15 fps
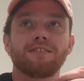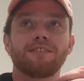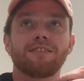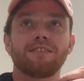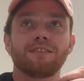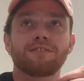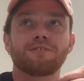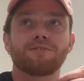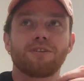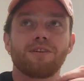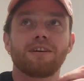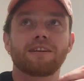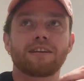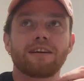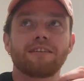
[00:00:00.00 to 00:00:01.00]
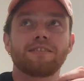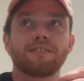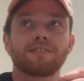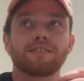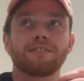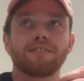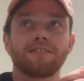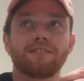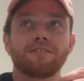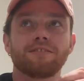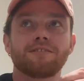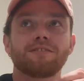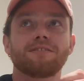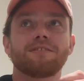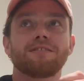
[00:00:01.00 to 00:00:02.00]
let's try again. And
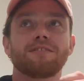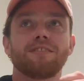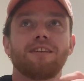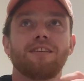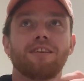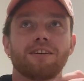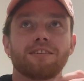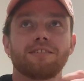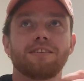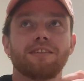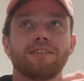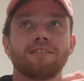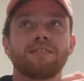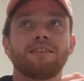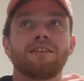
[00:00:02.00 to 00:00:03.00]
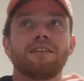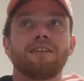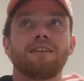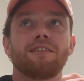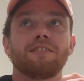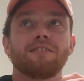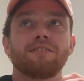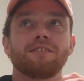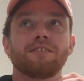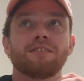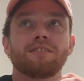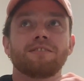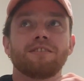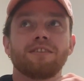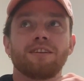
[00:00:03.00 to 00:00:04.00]
luckily,
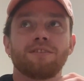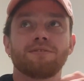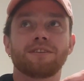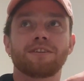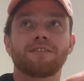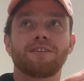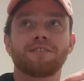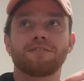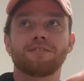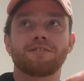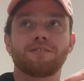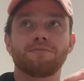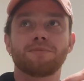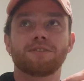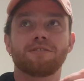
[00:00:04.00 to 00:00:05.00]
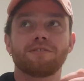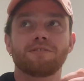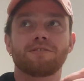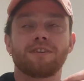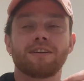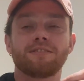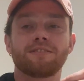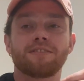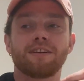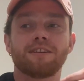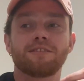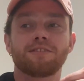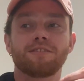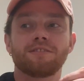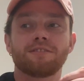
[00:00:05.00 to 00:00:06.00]
the lovely guys that took me to the train
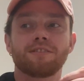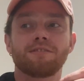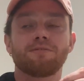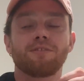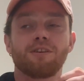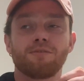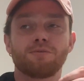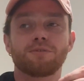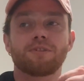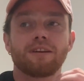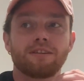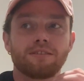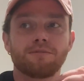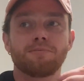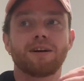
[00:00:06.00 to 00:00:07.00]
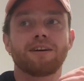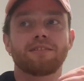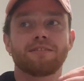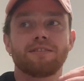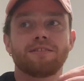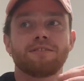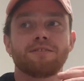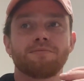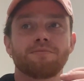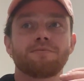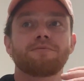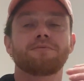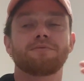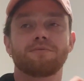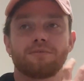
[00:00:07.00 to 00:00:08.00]
station said, "Right, we'll take you back then," and
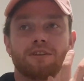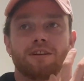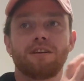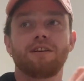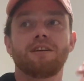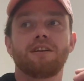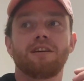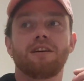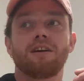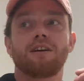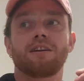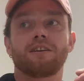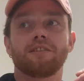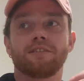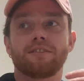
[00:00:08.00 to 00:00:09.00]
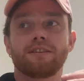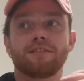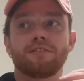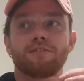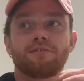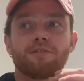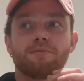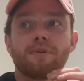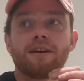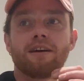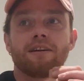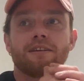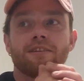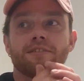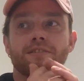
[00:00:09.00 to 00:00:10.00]
continued from
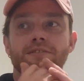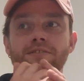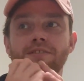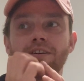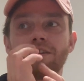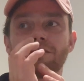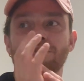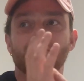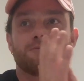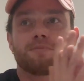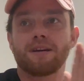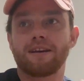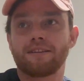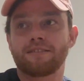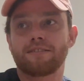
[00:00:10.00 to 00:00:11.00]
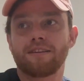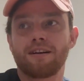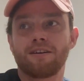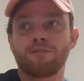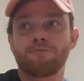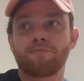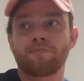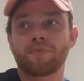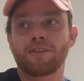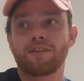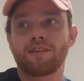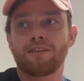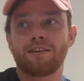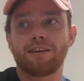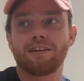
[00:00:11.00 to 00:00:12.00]
there. And I got my head down,
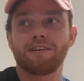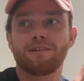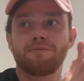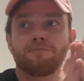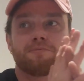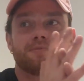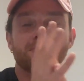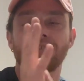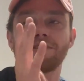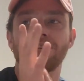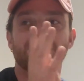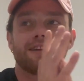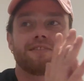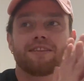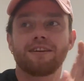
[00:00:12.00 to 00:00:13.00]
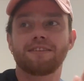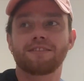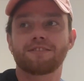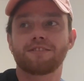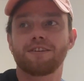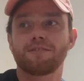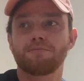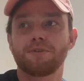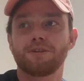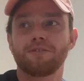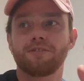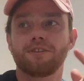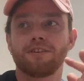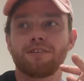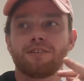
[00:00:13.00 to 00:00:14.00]
and they stuck me
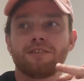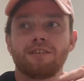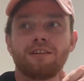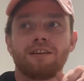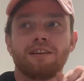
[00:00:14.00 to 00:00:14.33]
on a